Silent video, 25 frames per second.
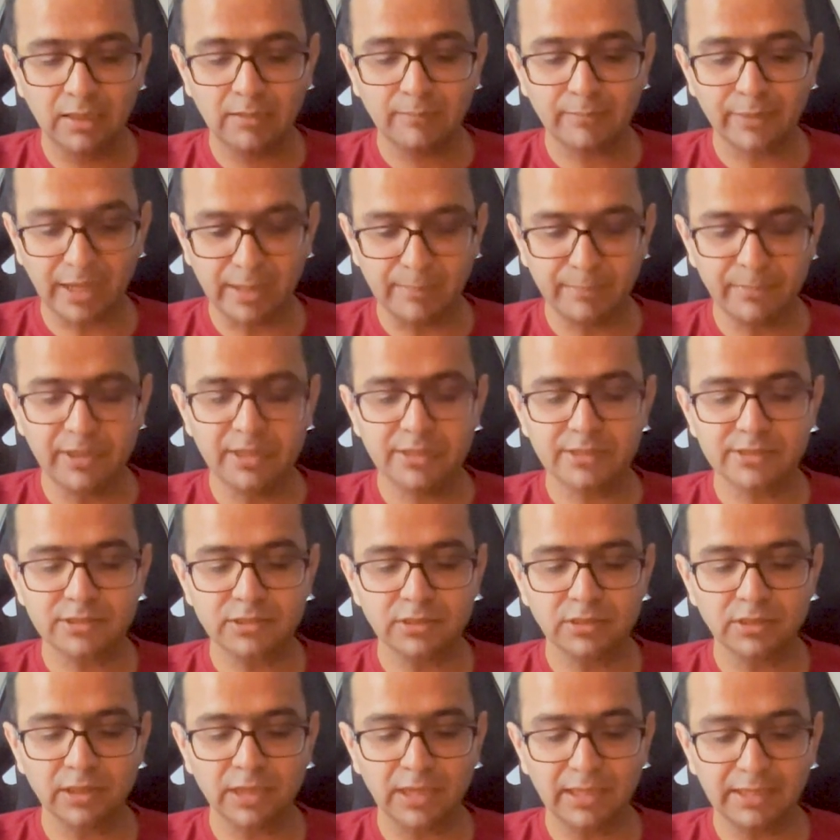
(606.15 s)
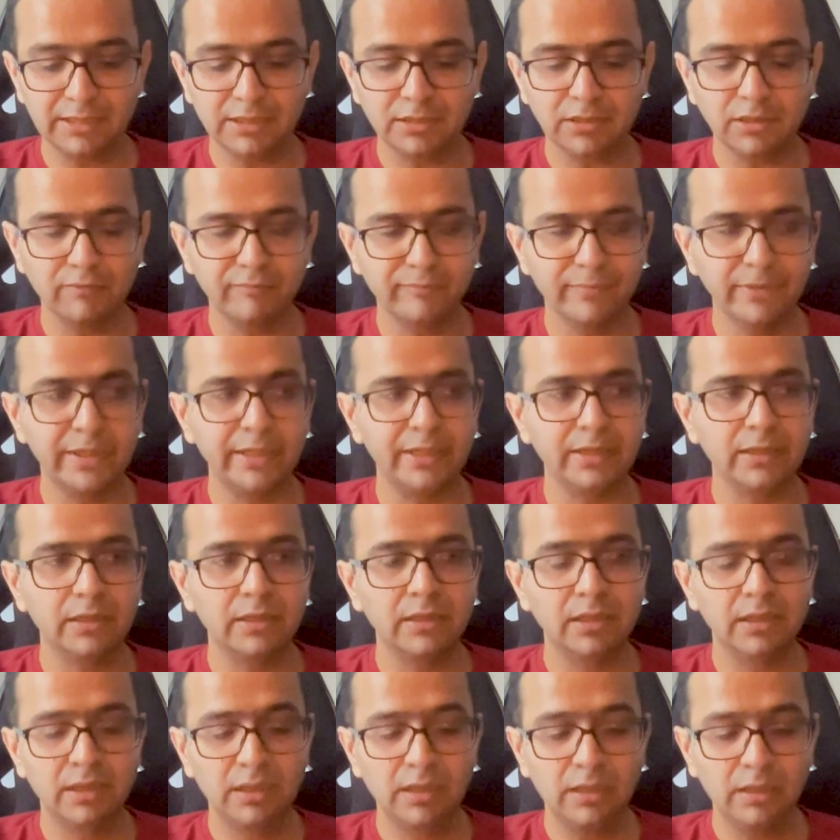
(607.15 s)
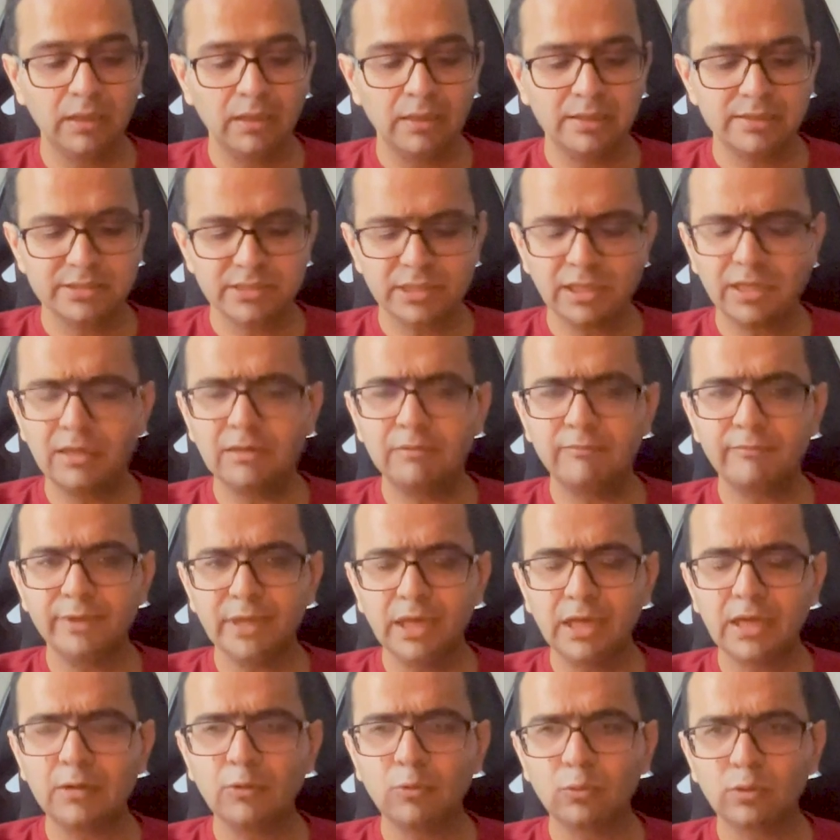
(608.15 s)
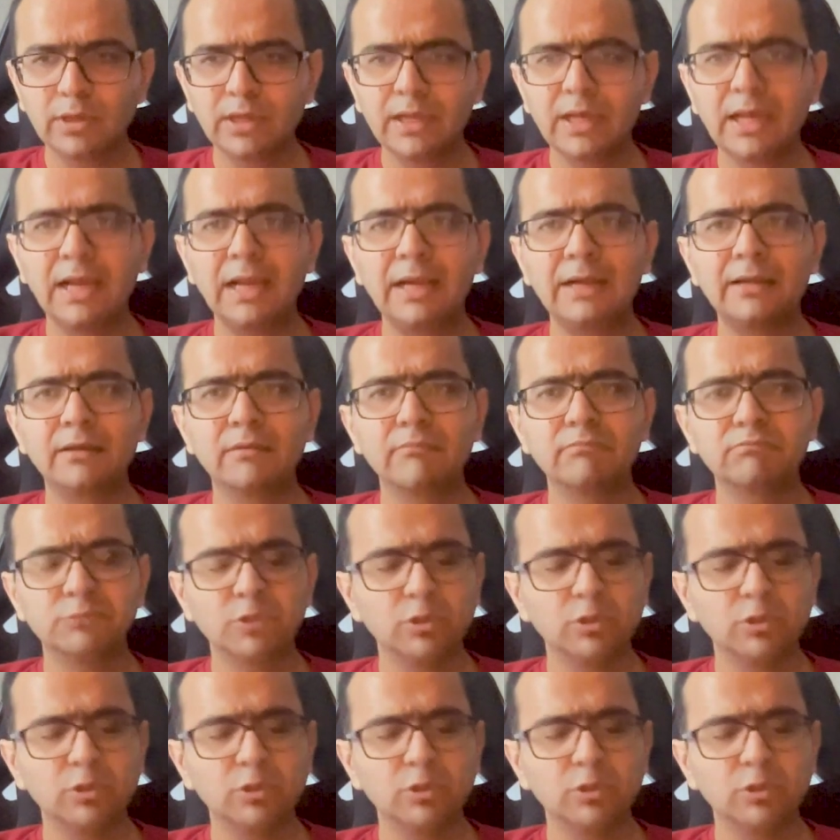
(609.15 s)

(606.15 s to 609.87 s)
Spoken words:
Prime Minister and the government, still we are looking at,